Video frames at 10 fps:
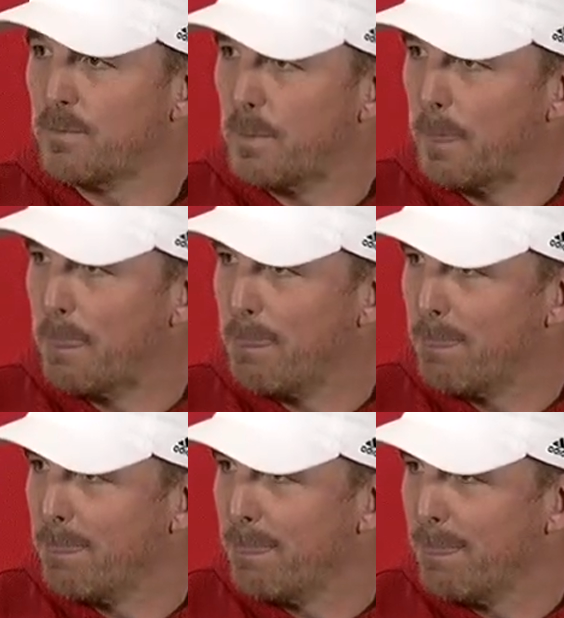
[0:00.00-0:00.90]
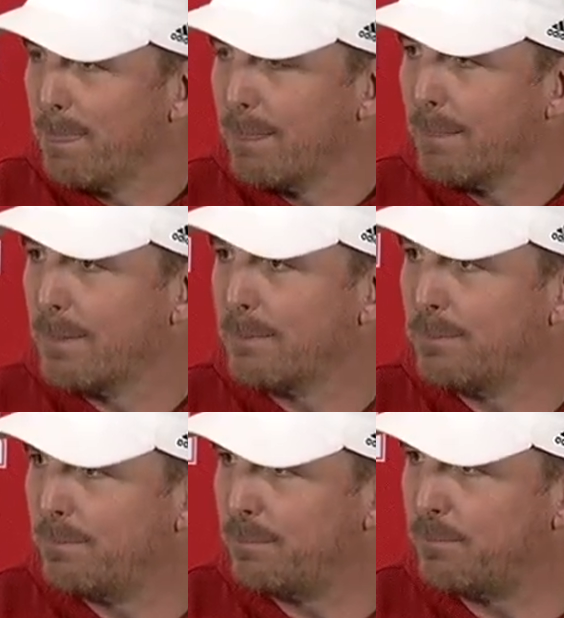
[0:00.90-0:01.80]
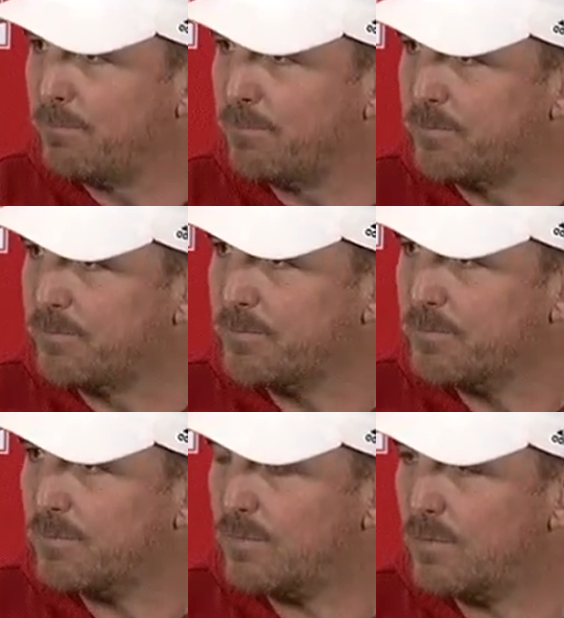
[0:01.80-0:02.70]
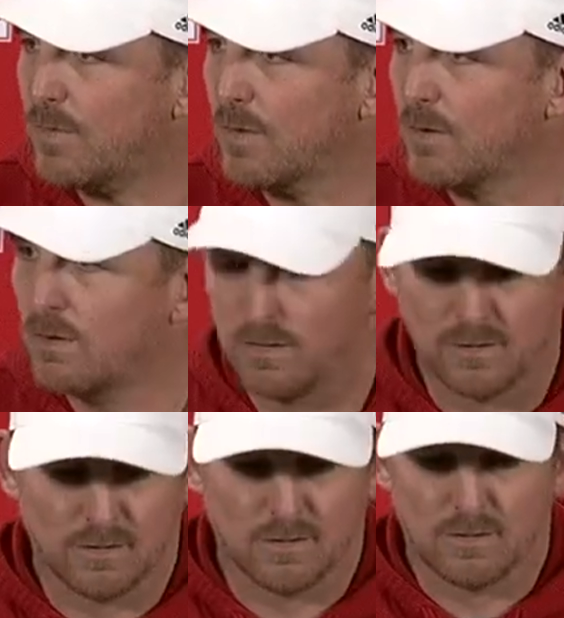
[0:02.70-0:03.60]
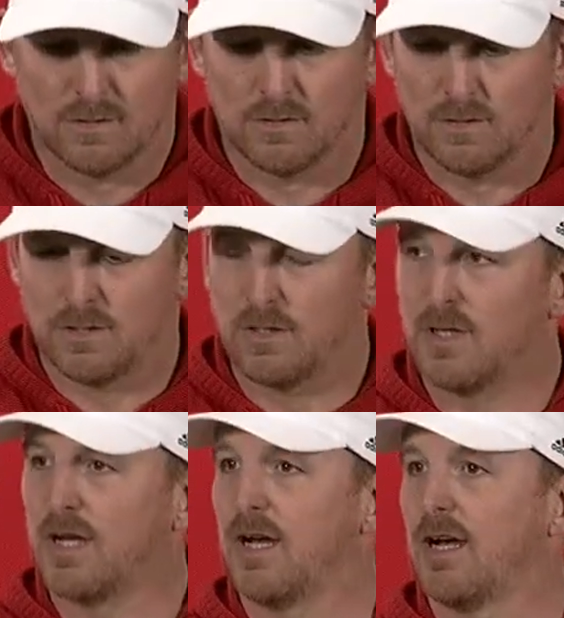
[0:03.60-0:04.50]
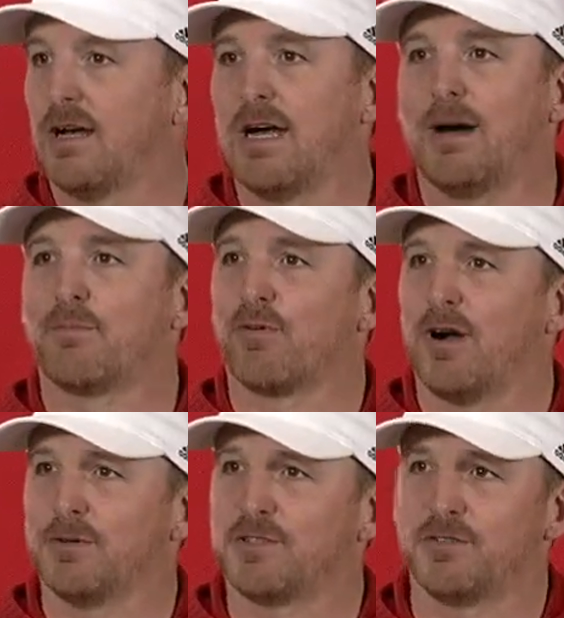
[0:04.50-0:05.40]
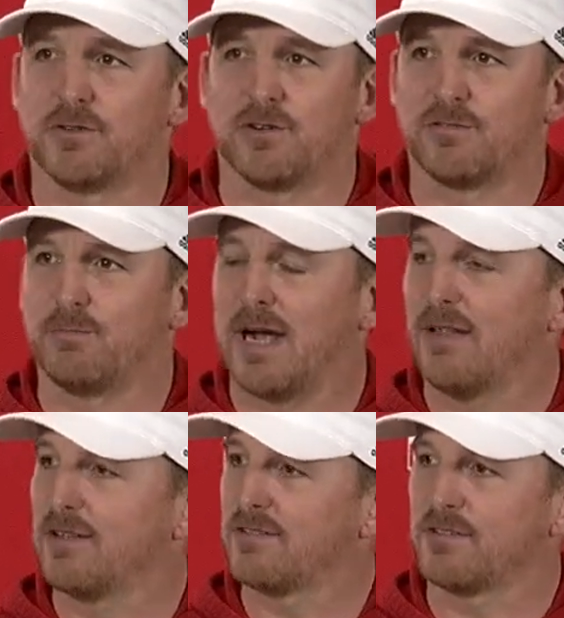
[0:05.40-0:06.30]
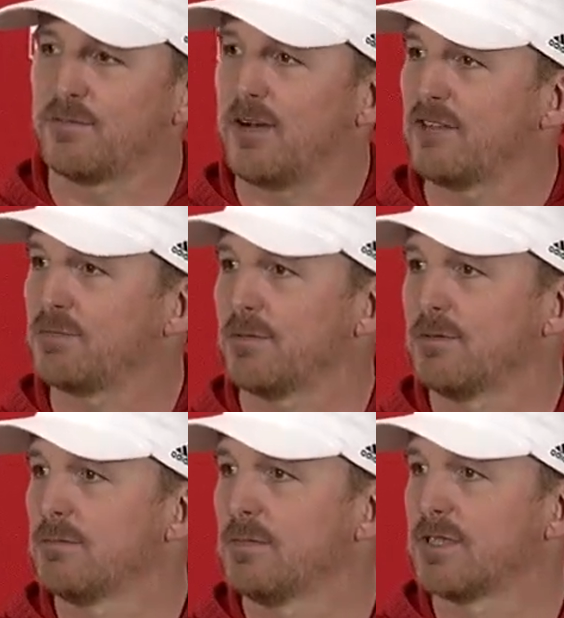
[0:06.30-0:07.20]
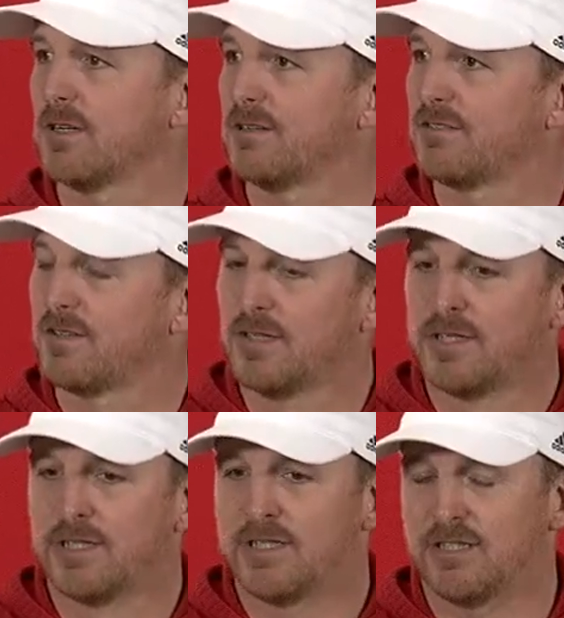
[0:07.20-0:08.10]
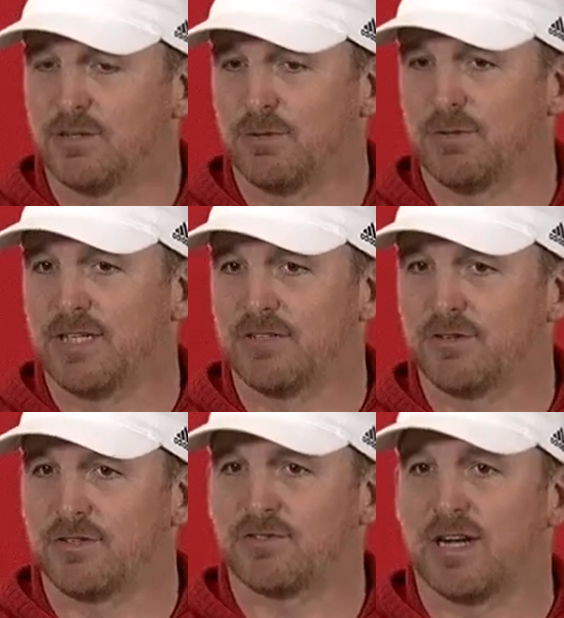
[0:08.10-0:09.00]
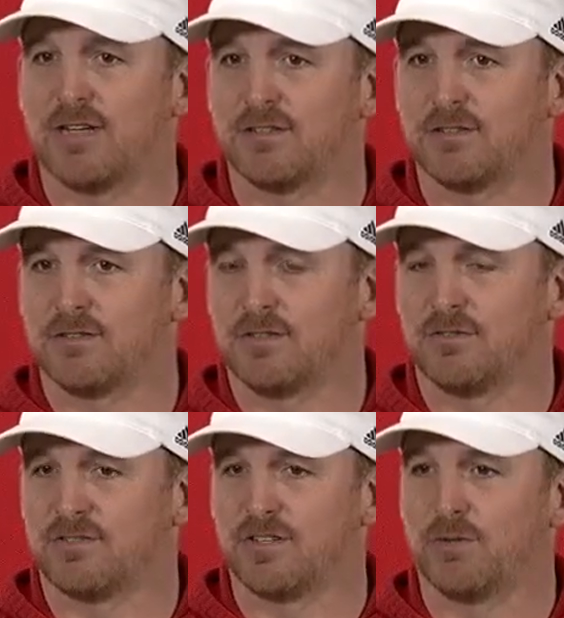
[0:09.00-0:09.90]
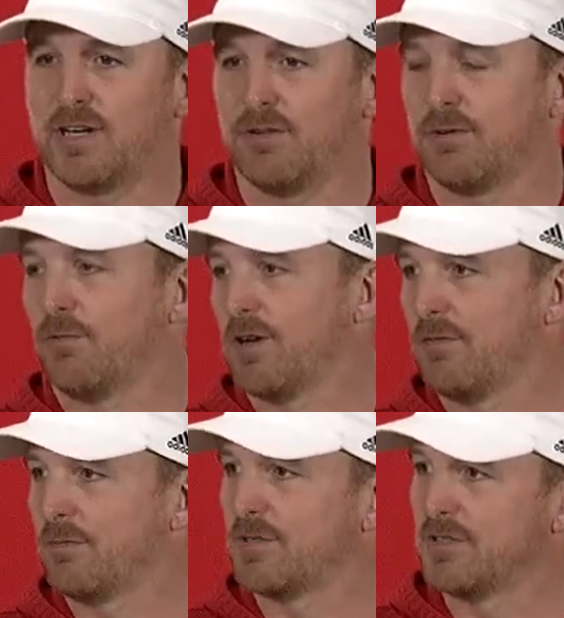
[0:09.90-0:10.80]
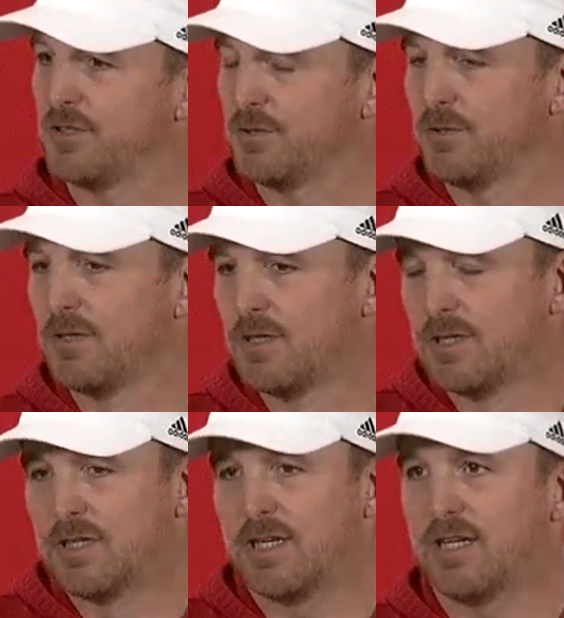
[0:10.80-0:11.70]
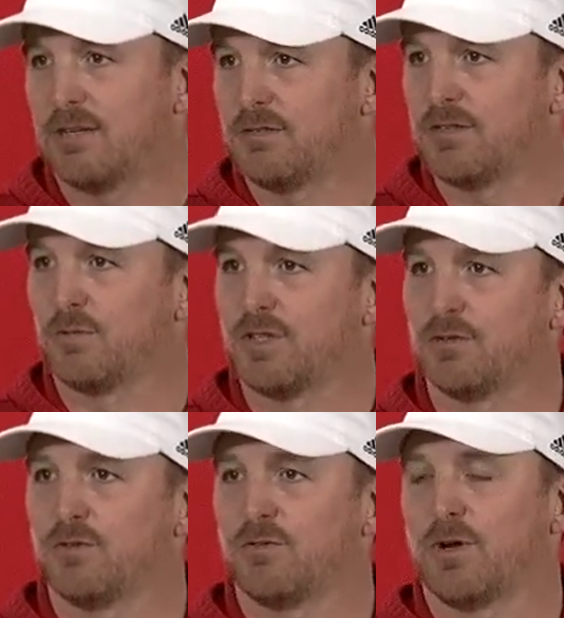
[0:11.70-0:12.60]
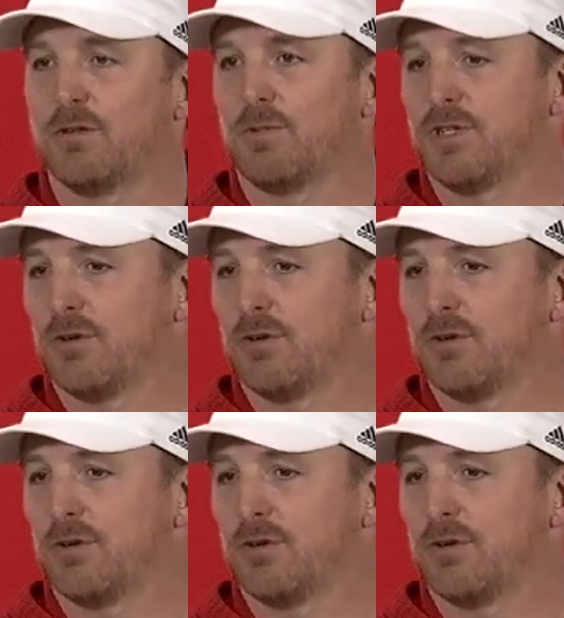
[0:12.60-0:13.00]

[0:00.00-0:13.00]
who's getting the most reps at quarterback with the ones right now? Uh, I promise you, they're as balanced as possible because you know, we went into it trying to you know, see what every one of them can do. And, you know, we do the way that we do